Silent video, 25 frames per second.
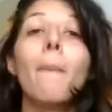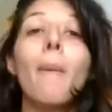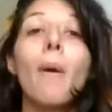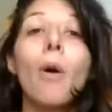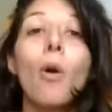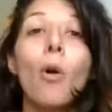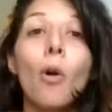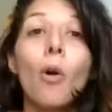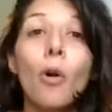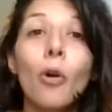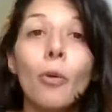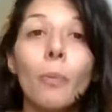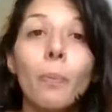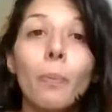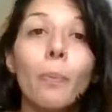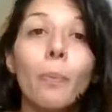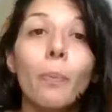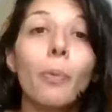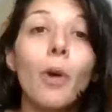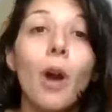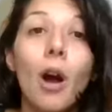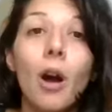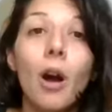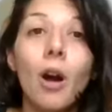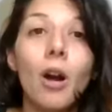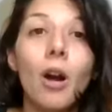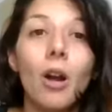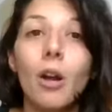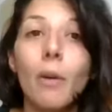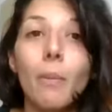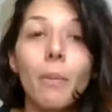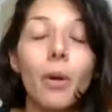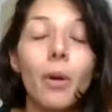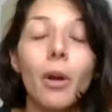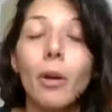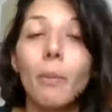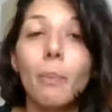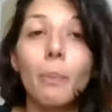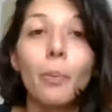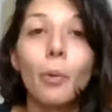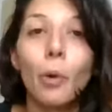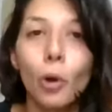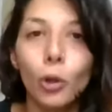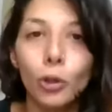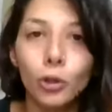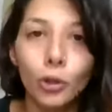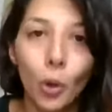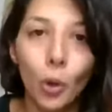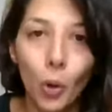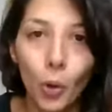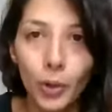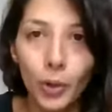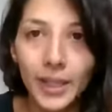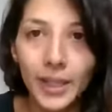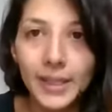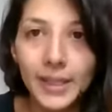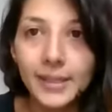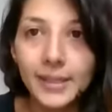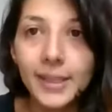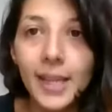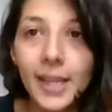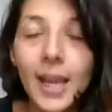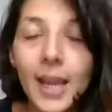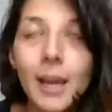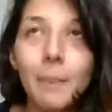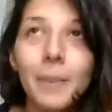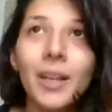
more broad audience.